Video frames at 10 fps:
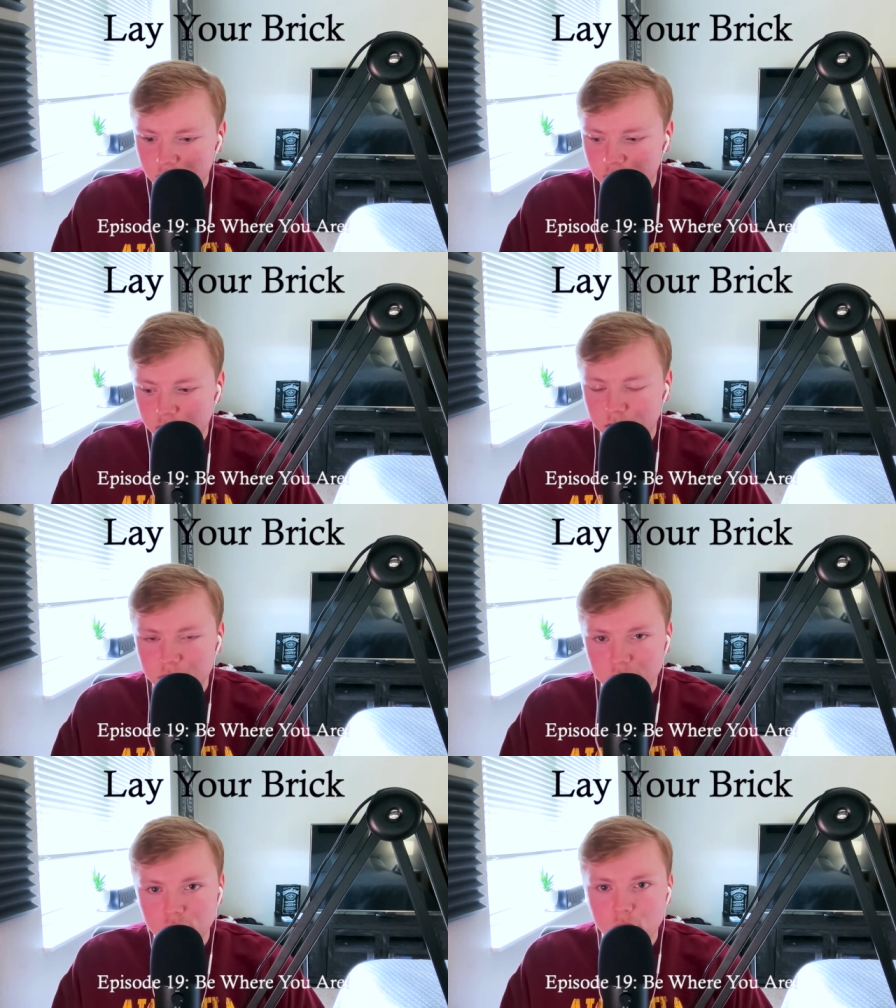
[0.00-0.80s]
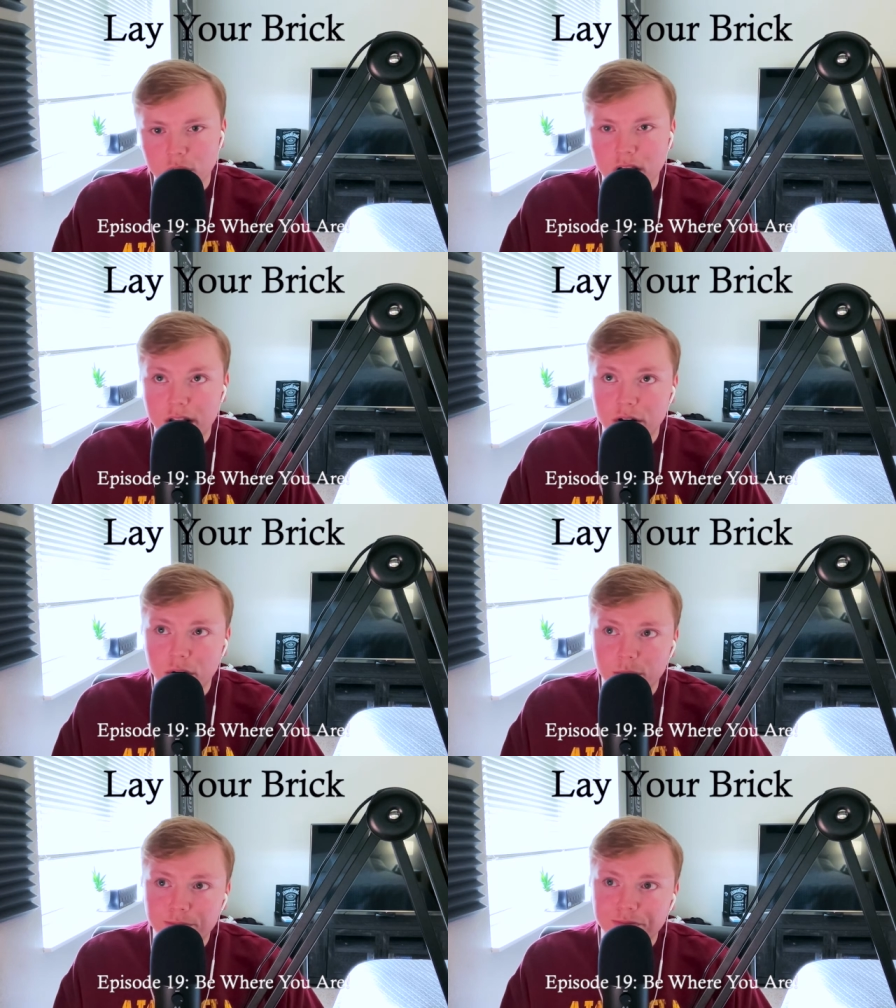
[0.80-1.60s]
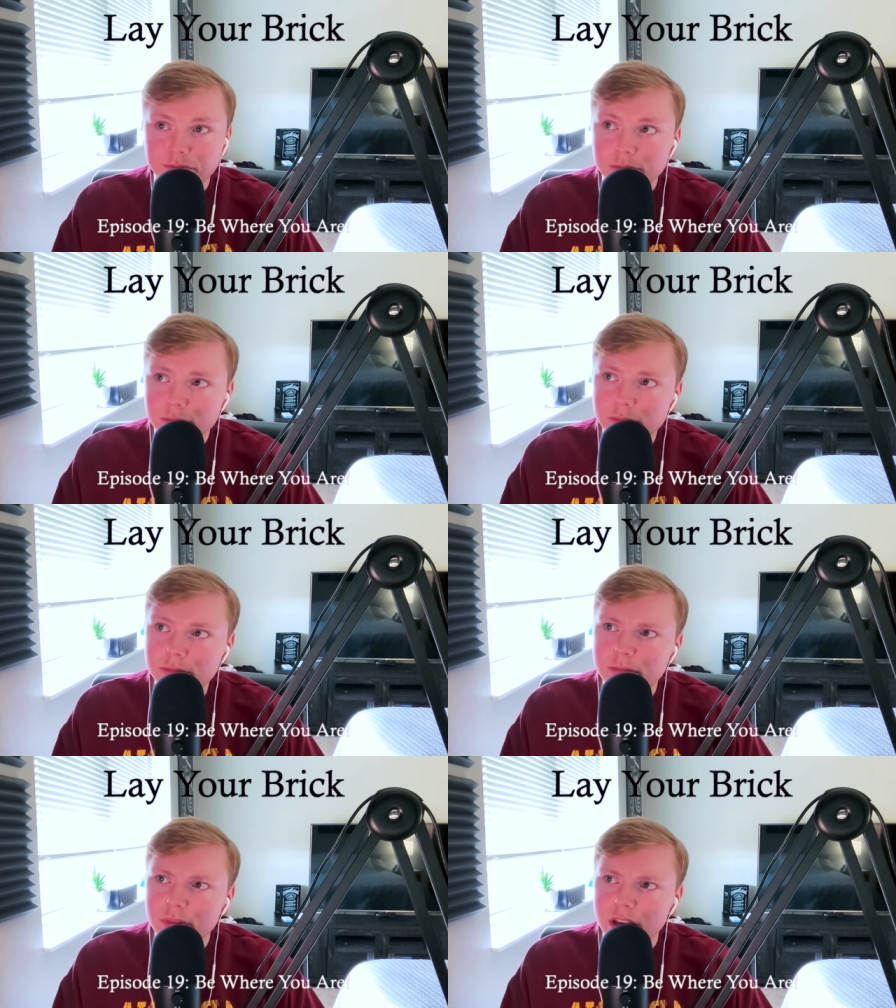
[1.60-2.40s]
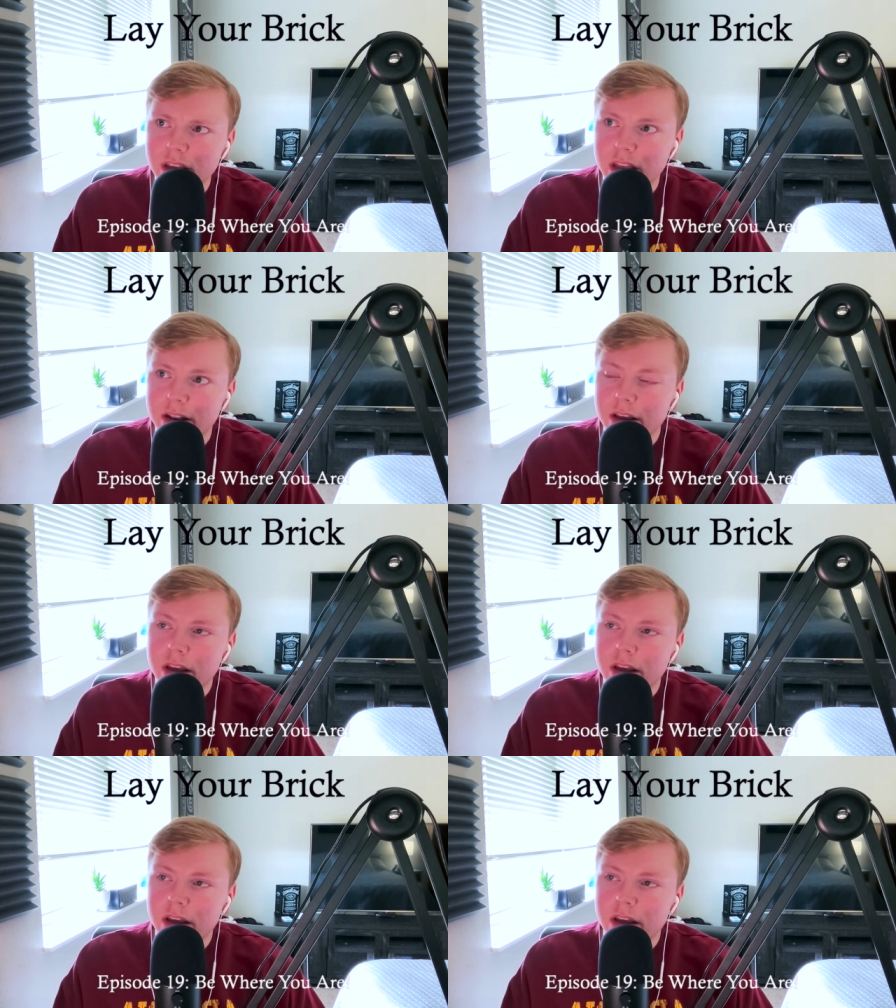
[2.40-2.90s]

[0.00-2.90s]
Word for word: He'd he'd go to Idaho, and